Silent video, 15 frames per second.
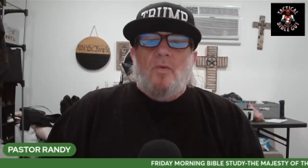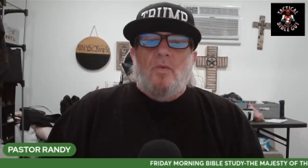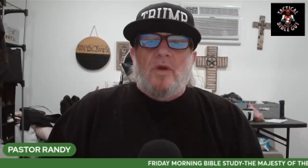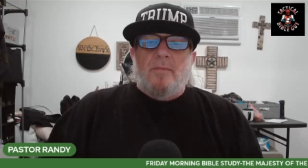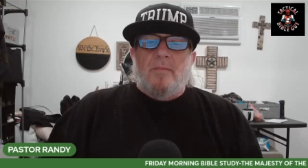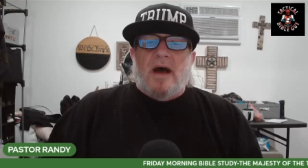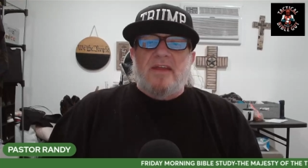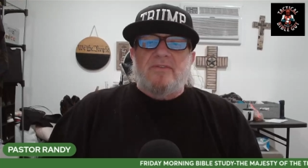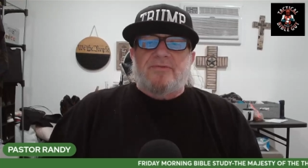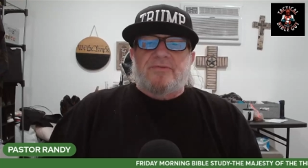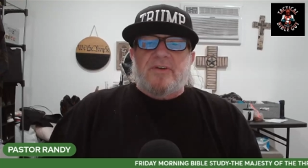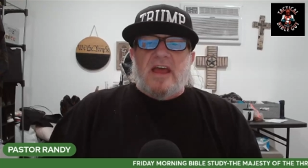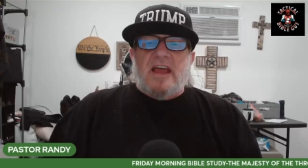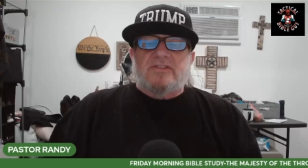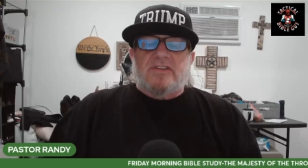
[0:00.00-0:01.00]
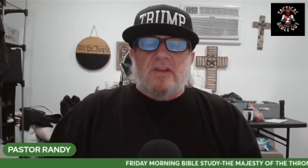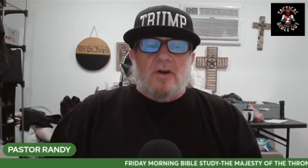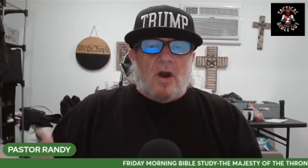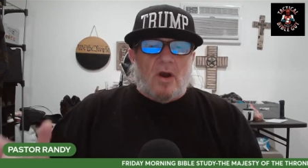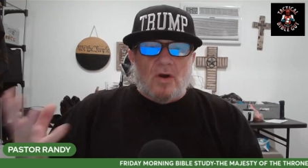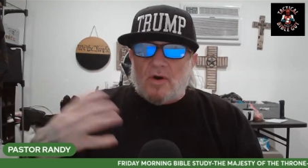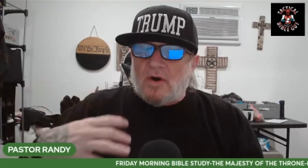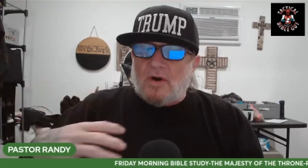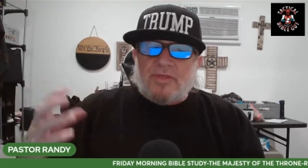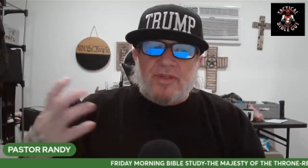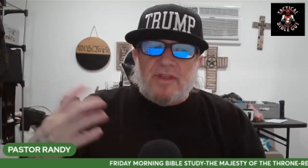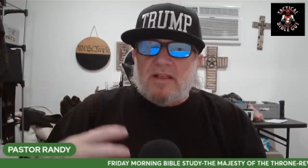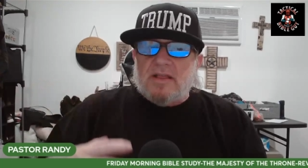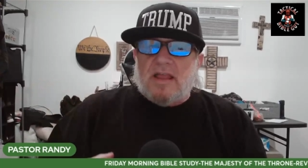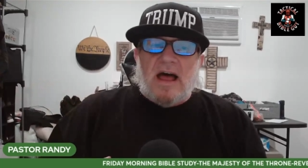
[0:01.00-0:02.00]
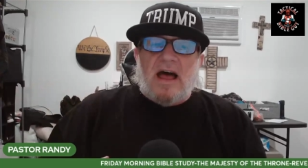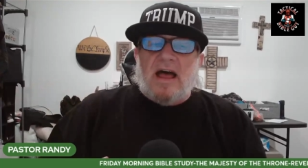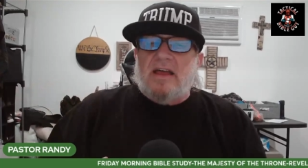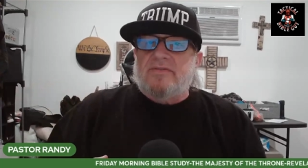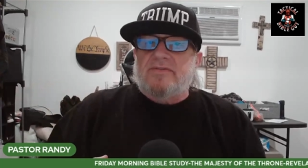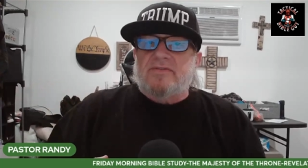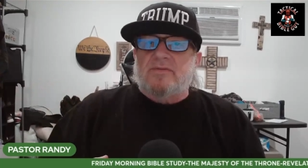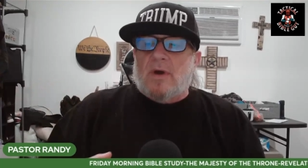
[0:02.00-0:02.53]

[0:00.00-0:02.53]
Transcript: we might face in our earthly lives,